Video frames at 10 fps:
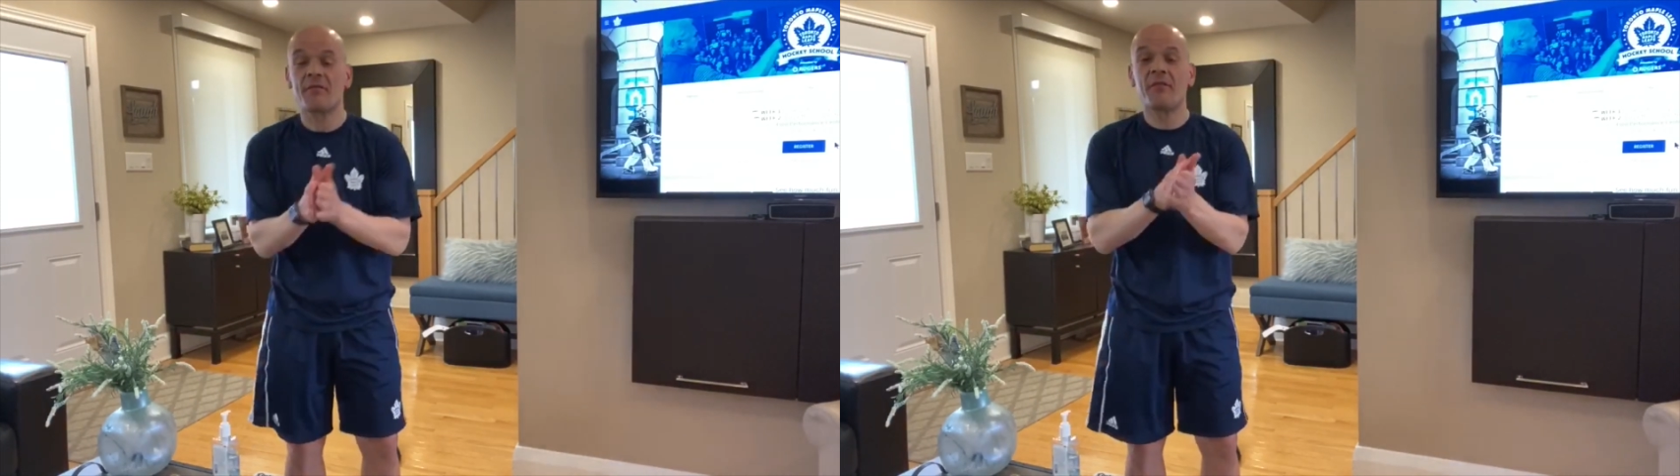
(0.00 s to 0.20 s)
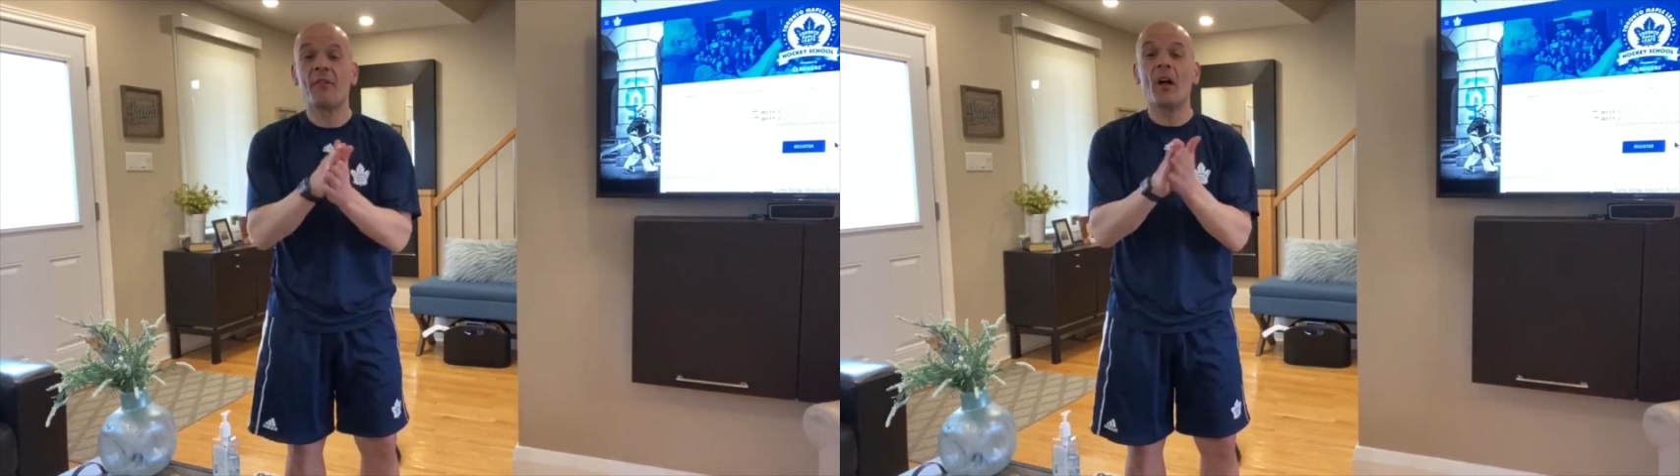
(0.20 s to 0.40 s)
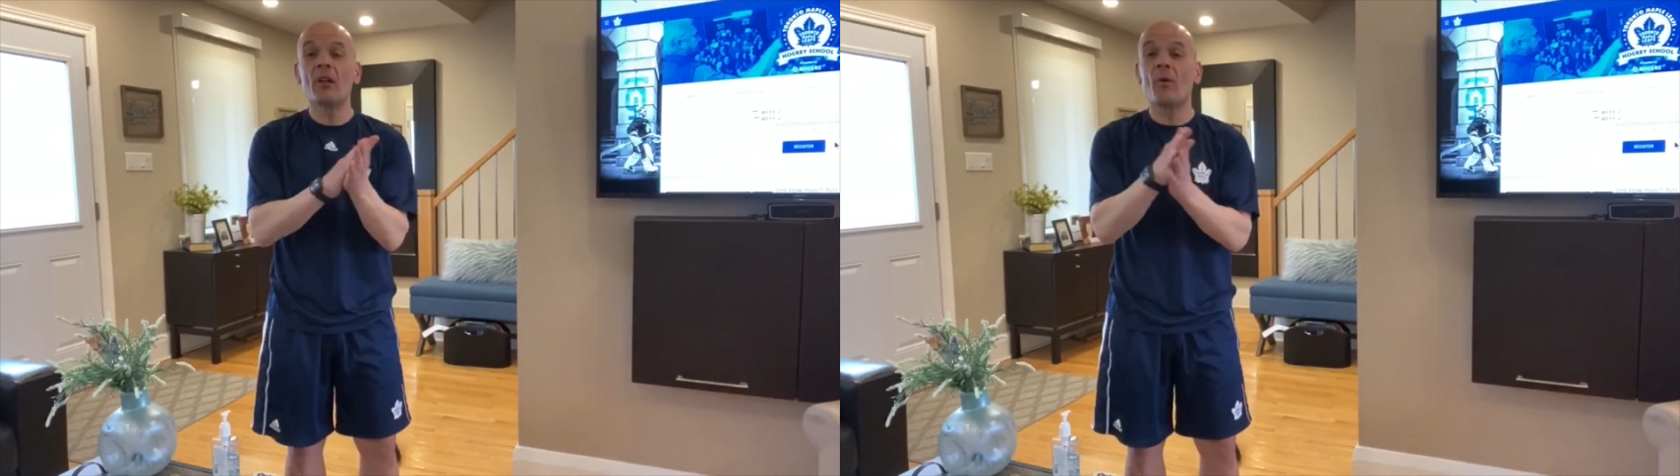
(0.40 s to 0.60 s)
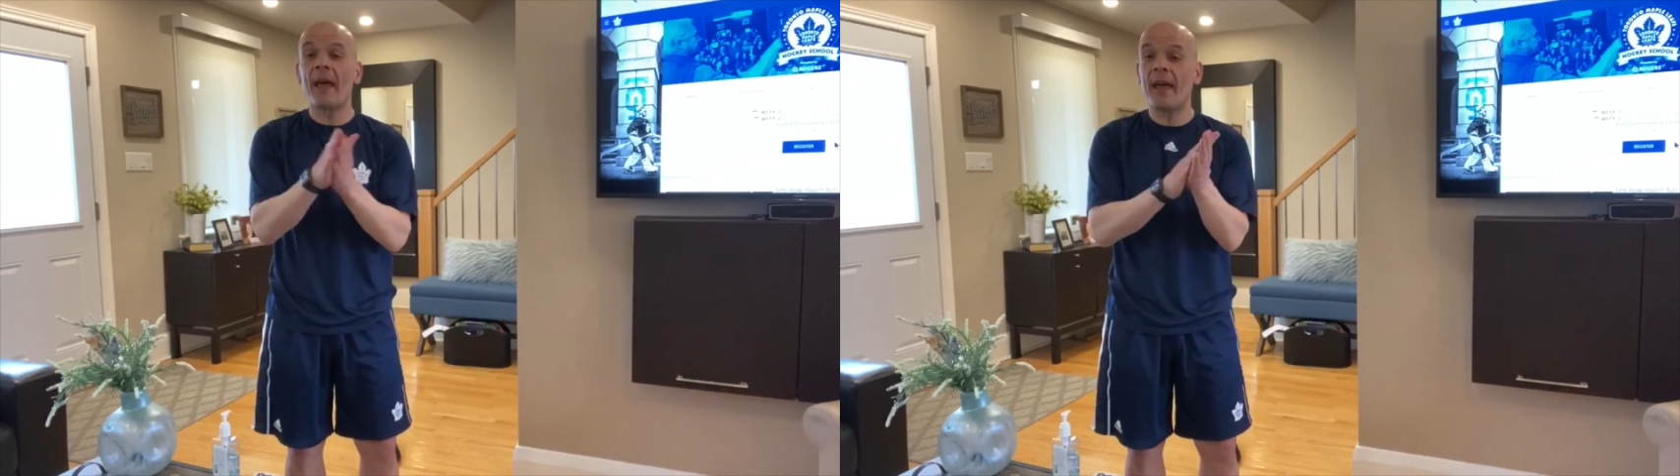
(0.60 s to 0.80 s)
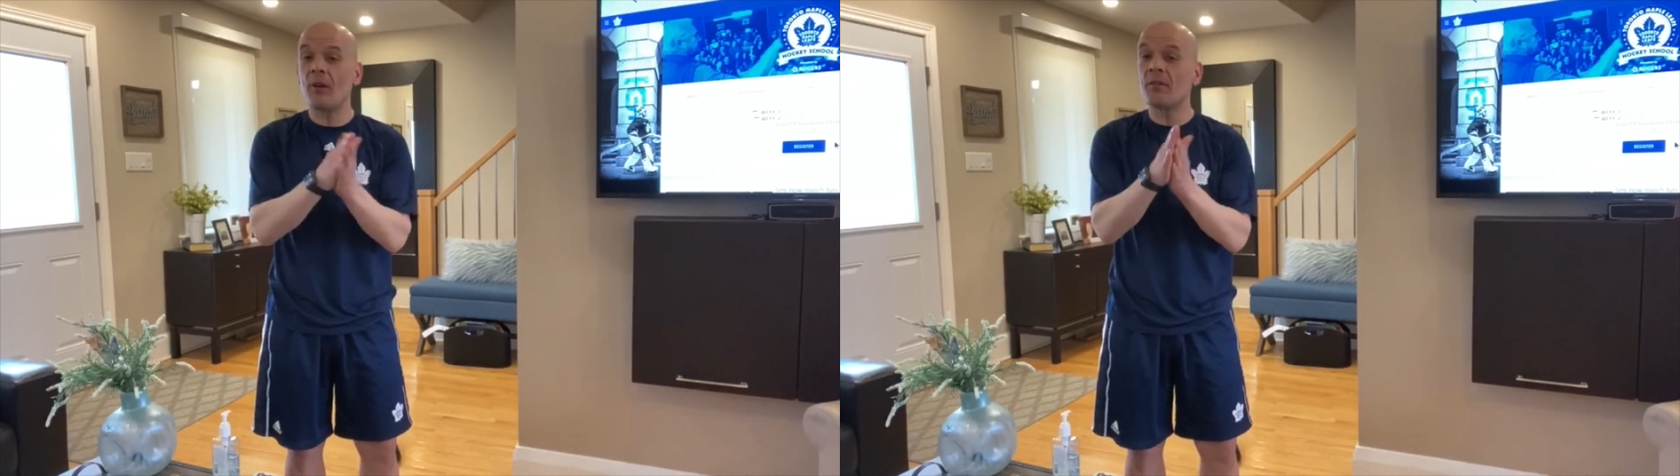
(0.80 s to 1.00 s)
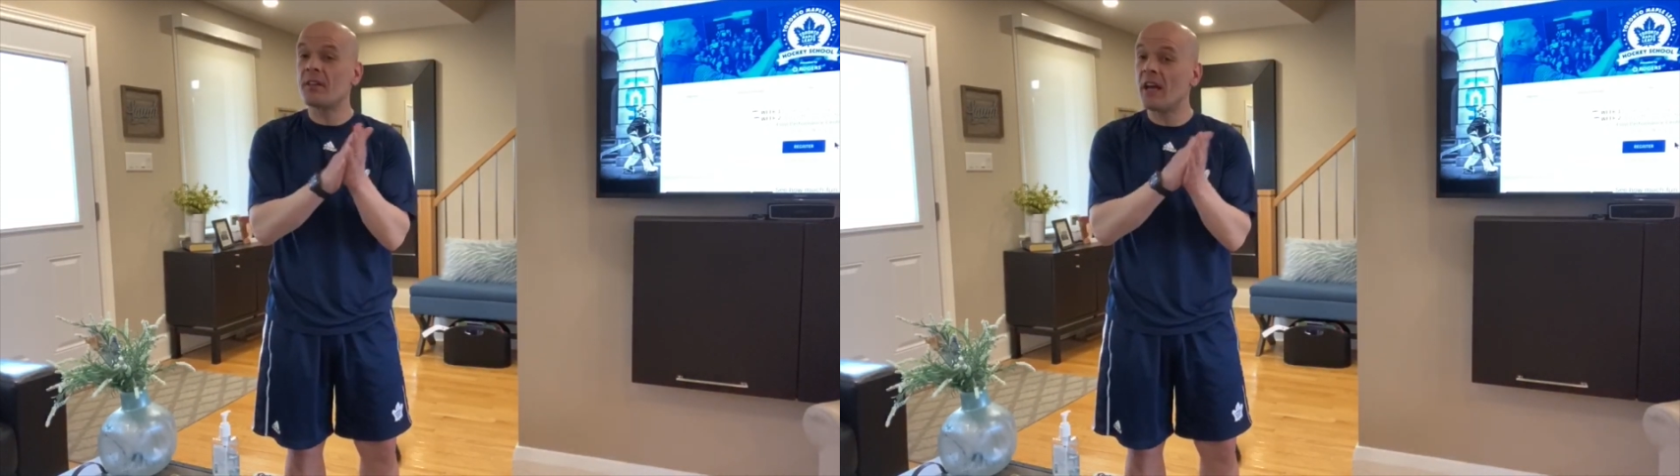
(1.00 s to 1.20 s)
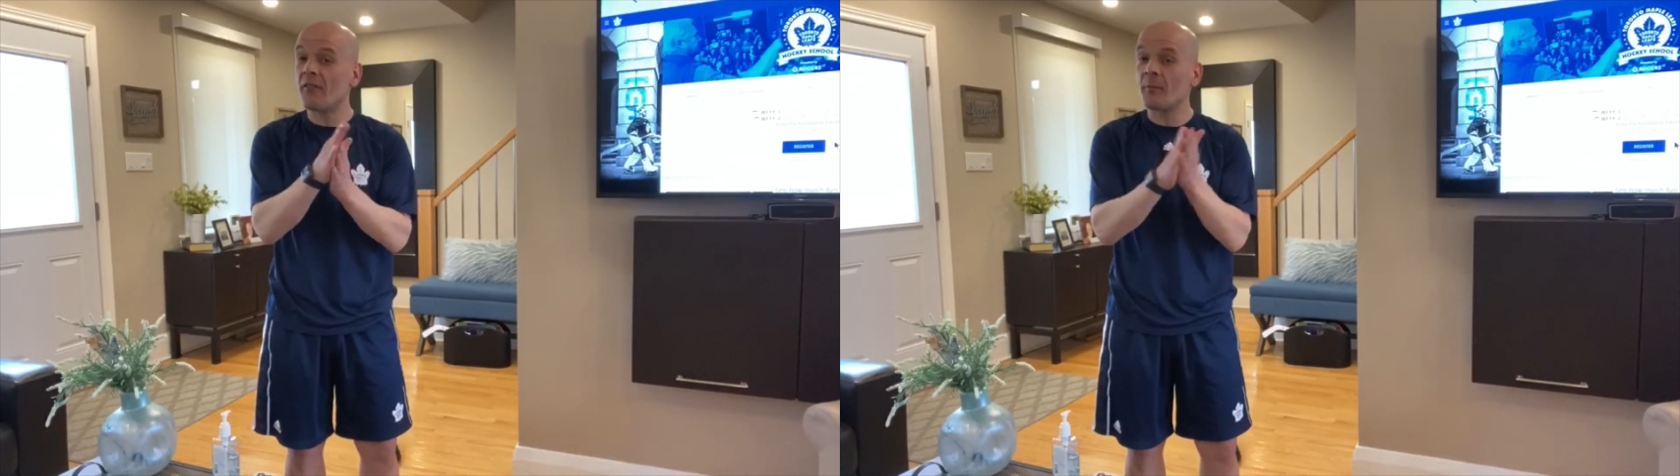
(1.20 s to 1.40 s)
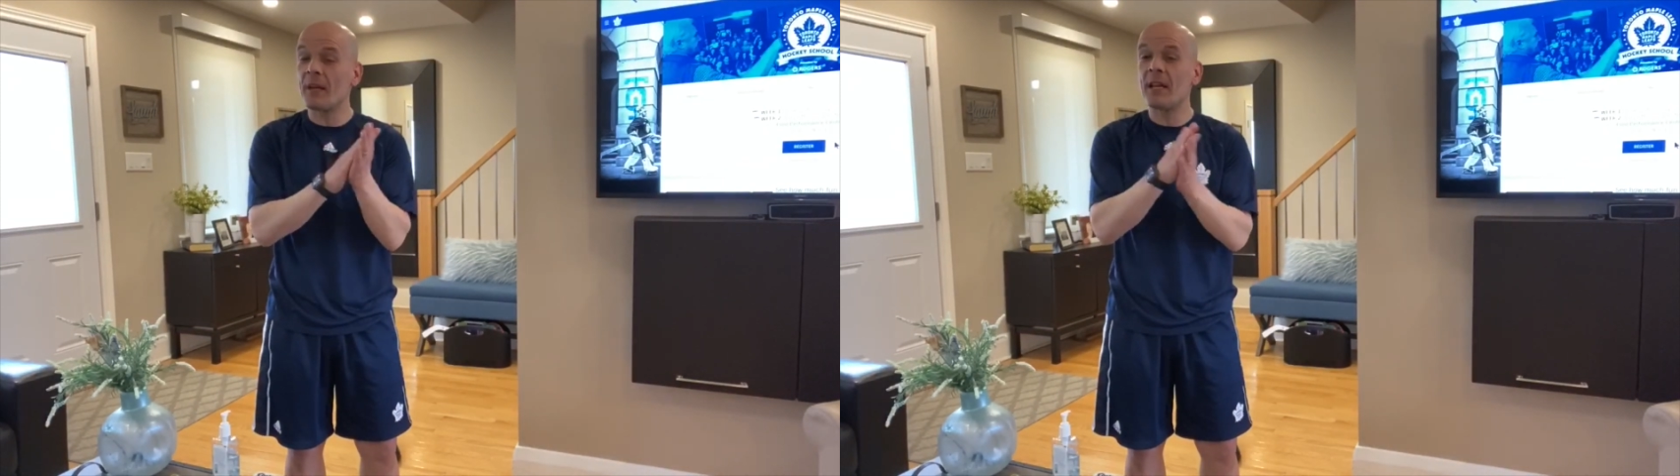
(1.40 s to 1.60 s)
and follow health,
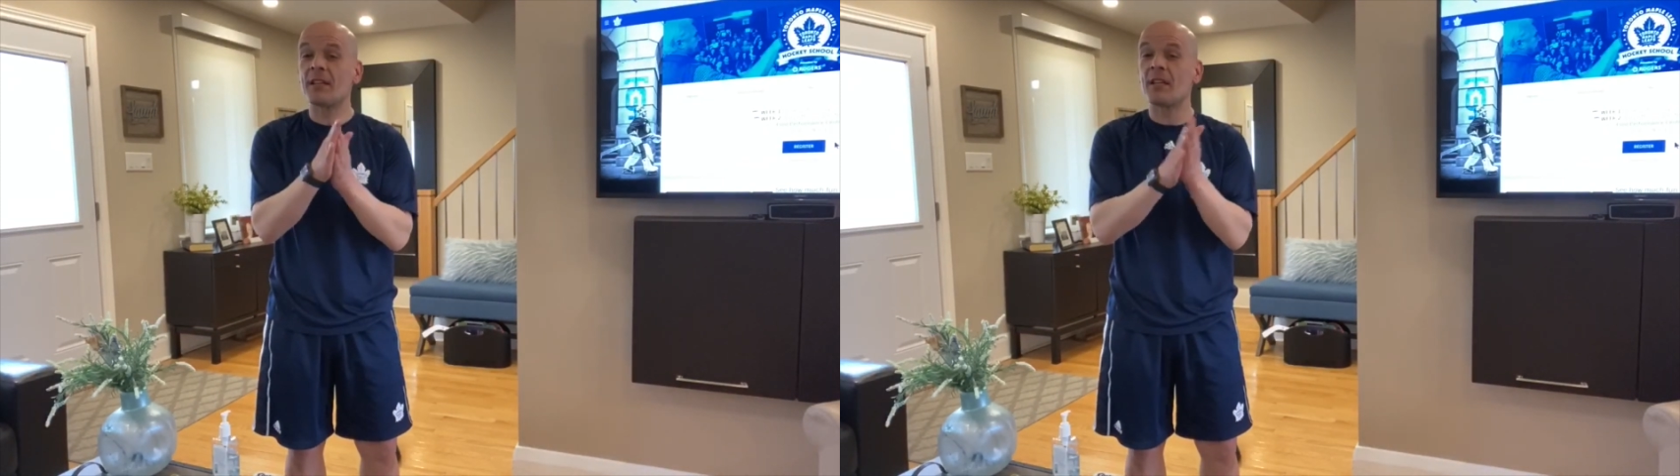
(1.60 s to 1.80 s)
government, and